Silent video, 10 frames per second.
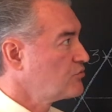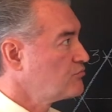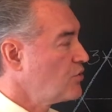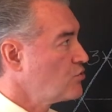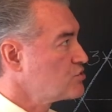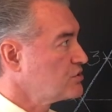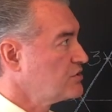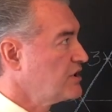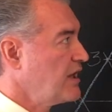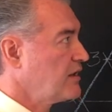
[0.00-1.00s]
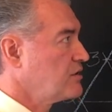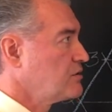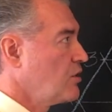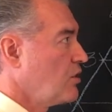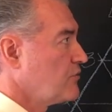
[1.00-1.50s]
of motion, the angle
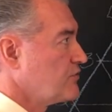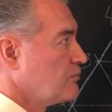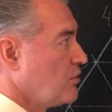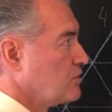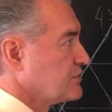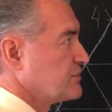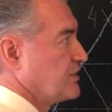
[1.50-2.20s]
of the ball's